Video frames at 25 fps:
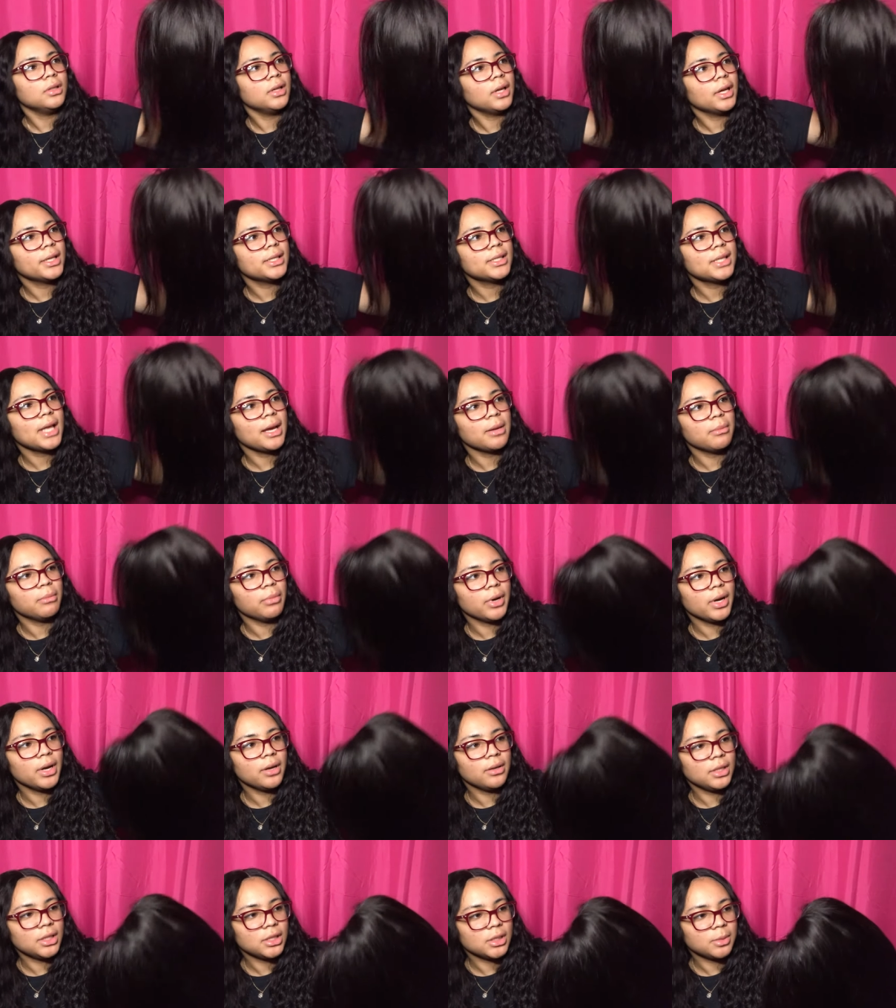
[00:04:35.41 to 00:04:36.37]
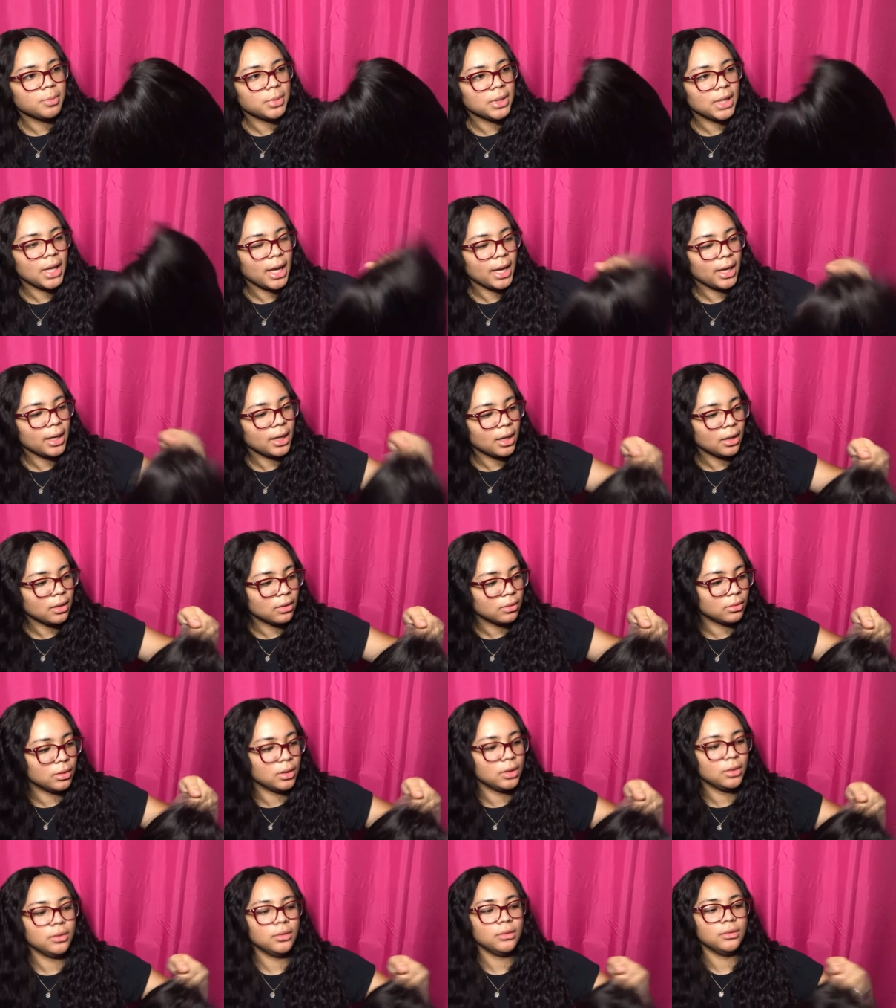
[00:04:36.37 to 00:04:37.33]
it's like brownish black i don't
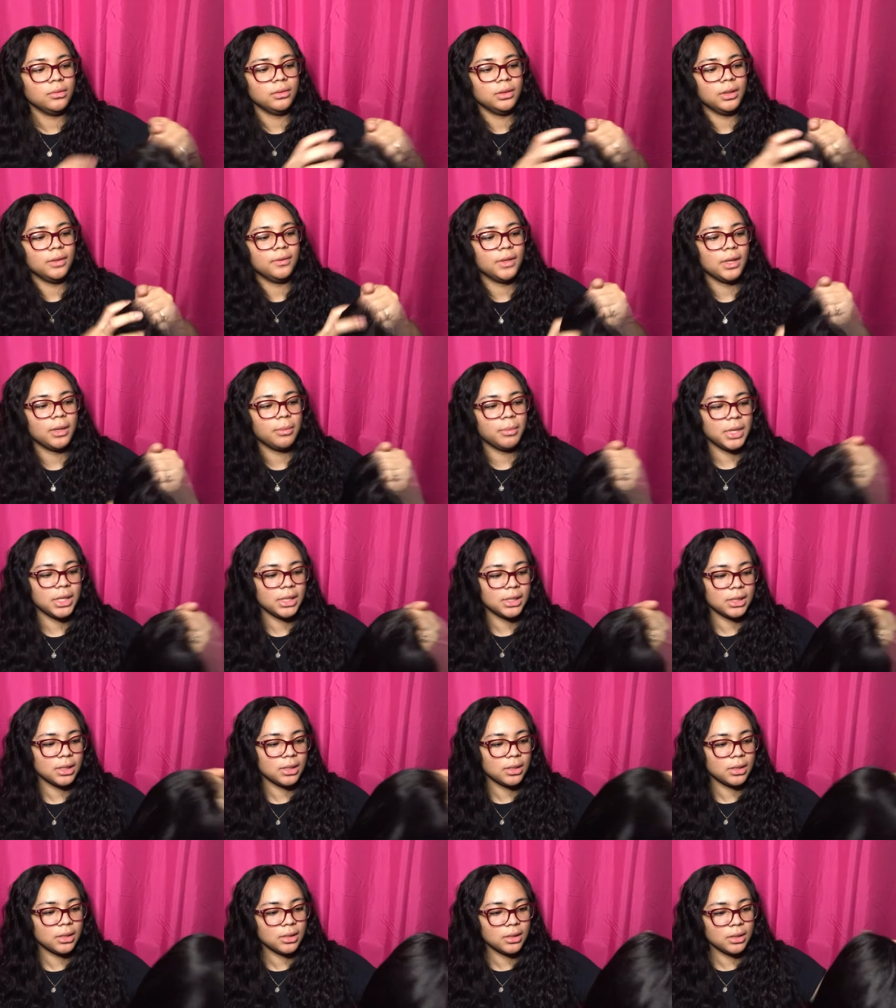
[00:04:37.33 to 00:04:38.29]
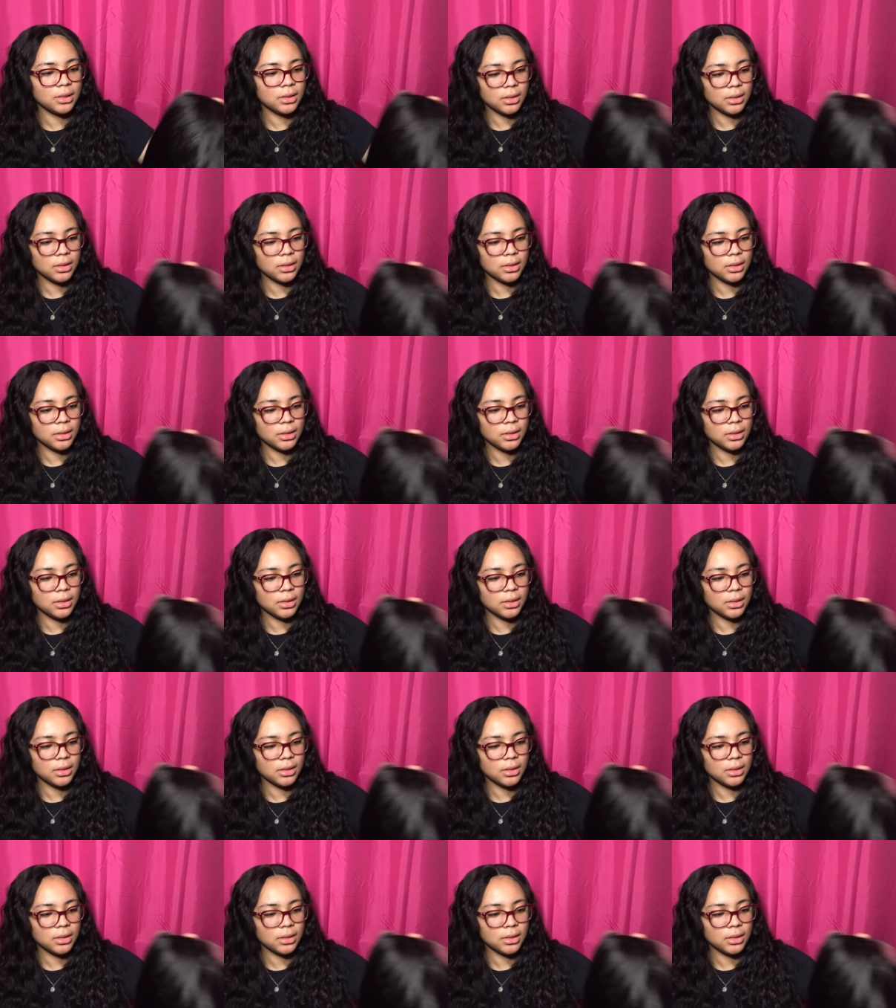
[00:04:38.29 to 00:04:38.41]
know if that makes sense